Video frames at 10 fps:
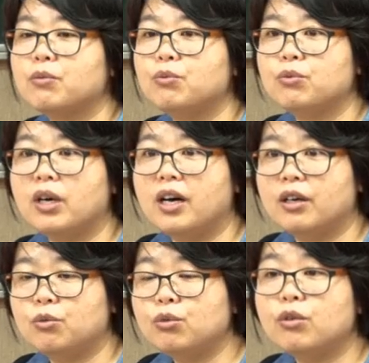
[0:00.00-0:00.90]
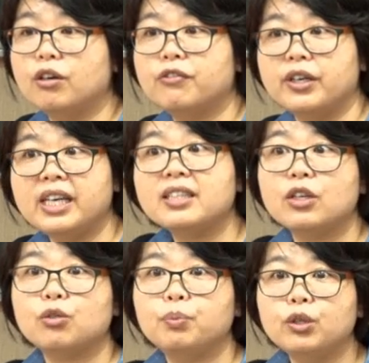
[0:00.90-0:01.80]
rule for
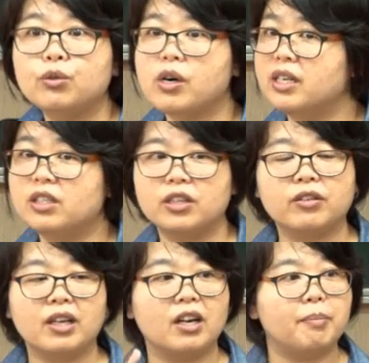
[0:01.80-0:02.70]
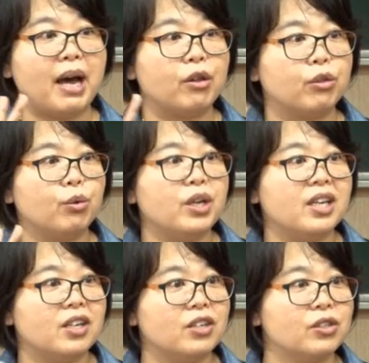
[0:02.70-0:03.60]
English plural until they're about 3
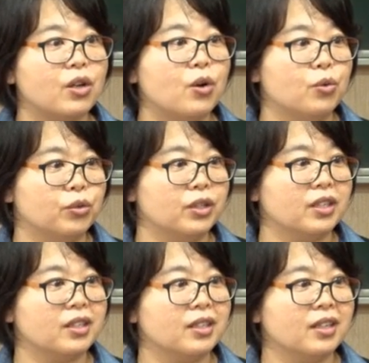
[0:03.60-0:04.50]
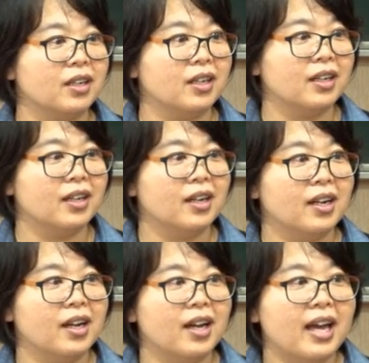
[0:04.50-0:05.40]
years old.
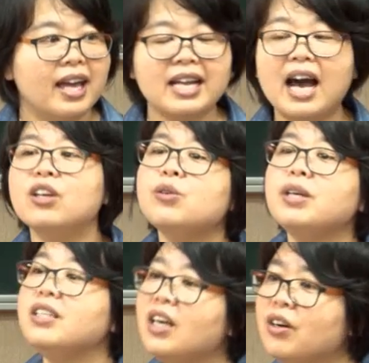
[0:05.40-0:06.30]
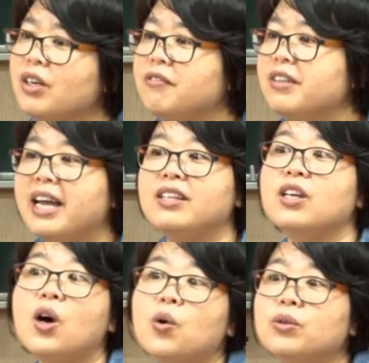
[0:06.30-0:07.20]
And how do we know if they
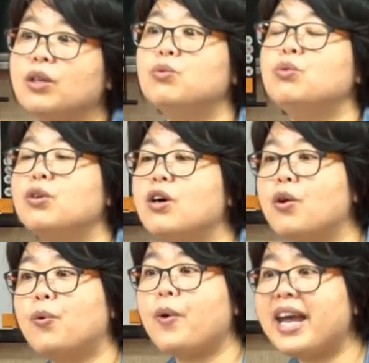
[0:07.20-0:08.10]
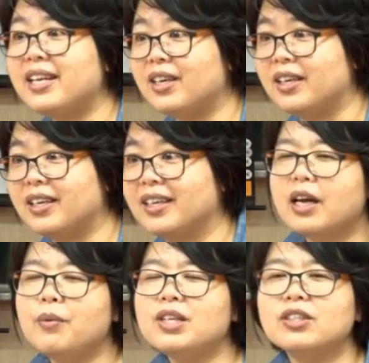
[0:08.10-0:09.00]
know the rule already?
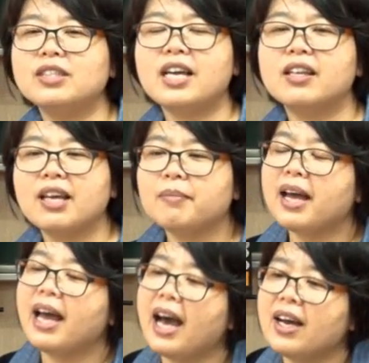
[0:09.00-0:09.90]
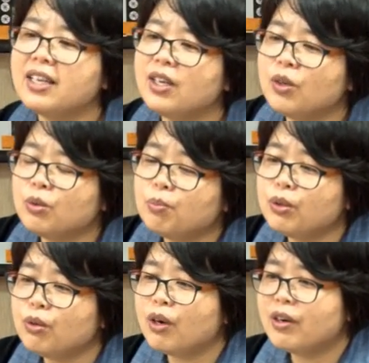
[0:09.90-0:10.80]
Can we just tell them, how do you
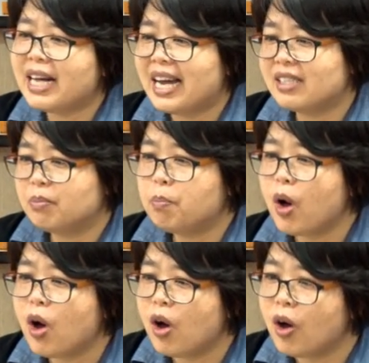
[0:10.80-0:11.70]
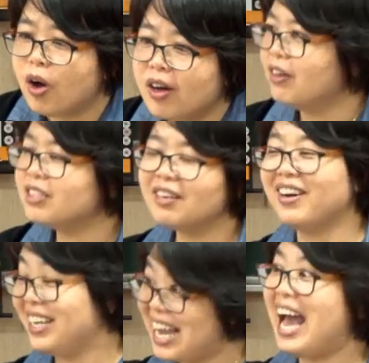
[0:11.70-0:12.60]
pluralize ball? First of
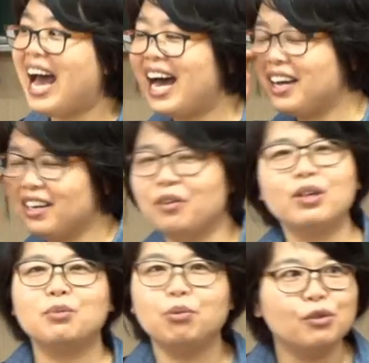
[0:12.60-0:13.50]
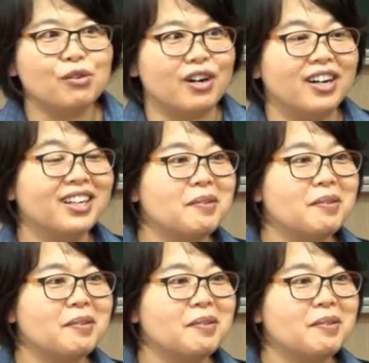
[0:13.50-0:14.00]
all, yeah, what's plural?